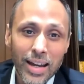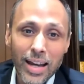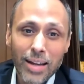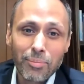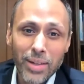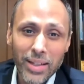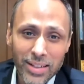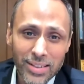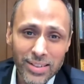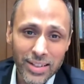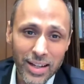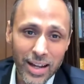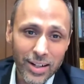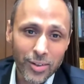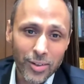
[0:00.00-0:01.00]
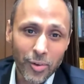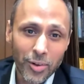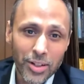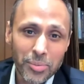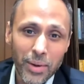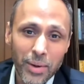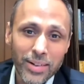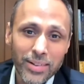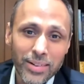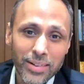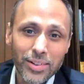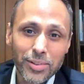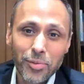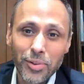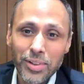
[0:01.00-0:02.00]
and McKinsey, our knowledge
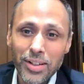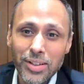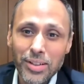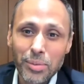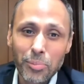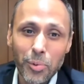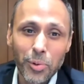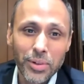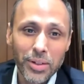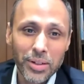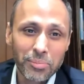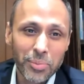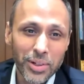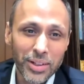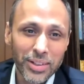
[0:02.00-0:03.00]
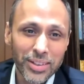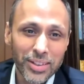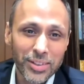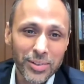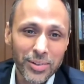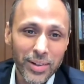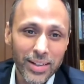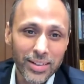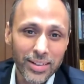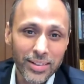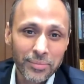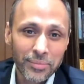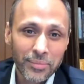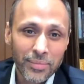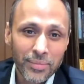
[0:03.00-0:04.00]
partners, for their support in putting this together.
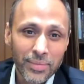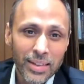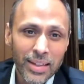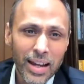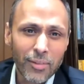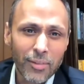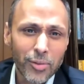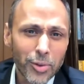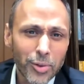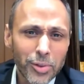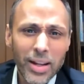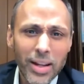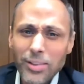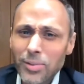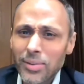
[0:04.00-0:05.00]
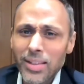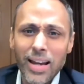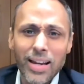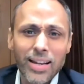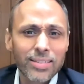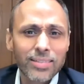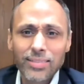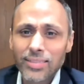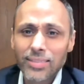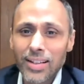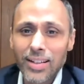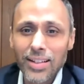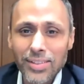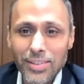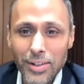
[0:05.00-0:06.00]
I would also like to thank the
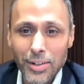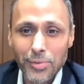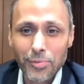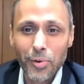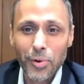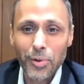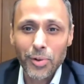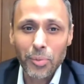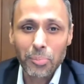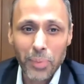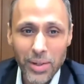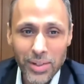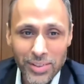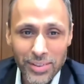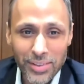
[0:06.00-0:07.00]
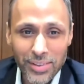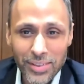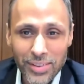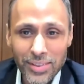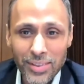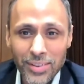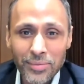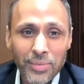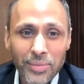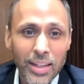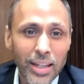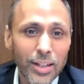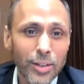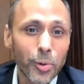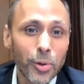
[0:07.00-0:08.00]
listeners for your patience
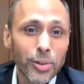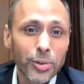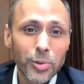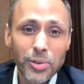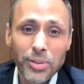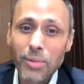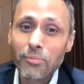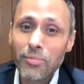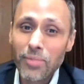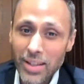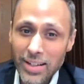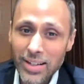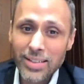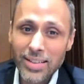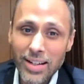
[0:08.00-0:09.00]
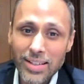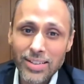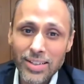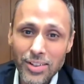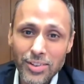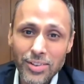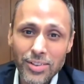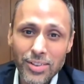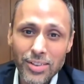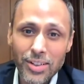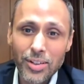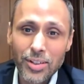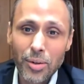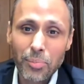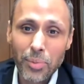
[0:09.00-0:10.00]
in going through some very intense sessions
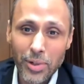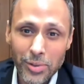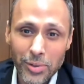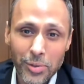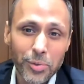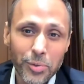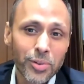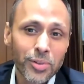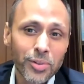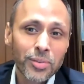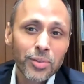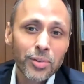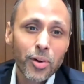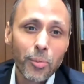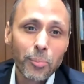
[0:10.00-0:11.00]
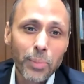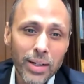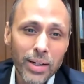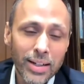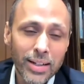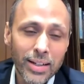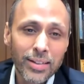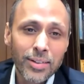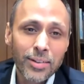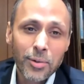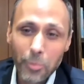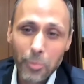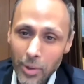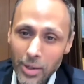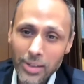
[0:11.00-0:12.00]
in your pursuit of building
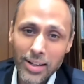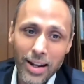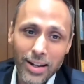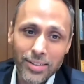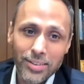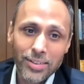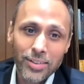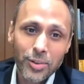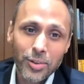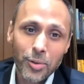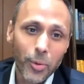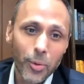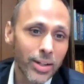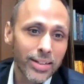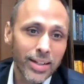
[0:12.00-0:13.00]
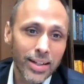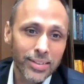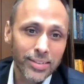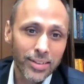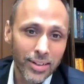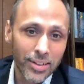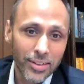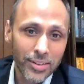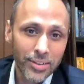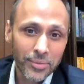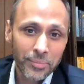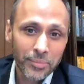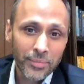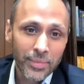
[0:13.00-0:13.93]
world-class quality excellence.